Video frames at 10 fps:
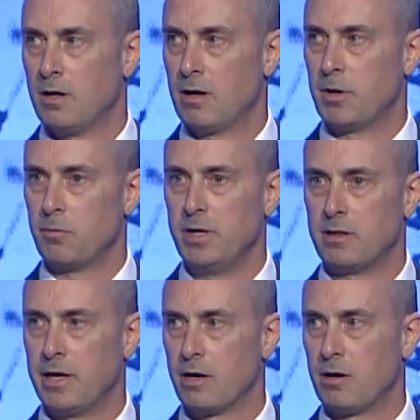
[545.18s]
About a week
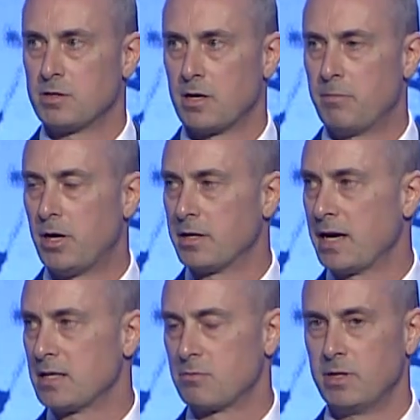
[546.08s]
later, I was on a
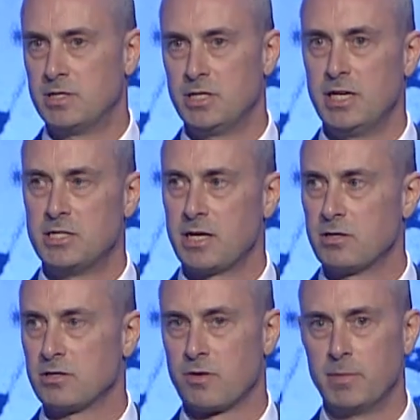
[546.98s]
podcast with Ginny
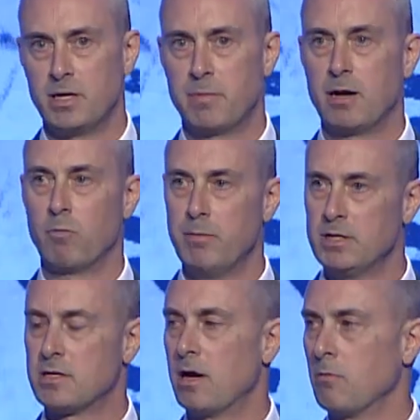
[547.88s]
Gentles from the Independent
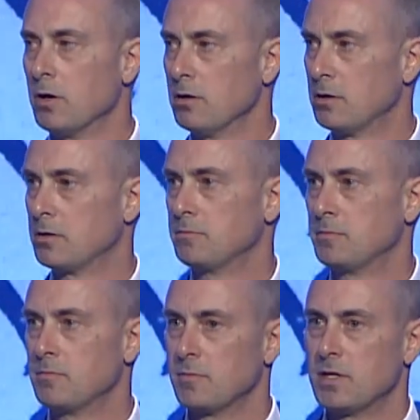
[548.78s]
Women's Network.
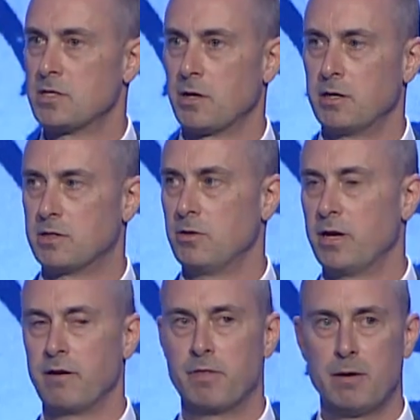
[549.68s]
Shout out to
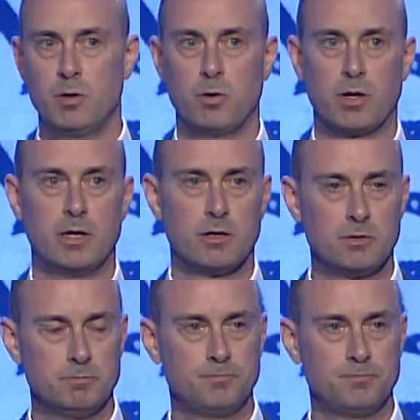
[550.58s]
any of them who are here.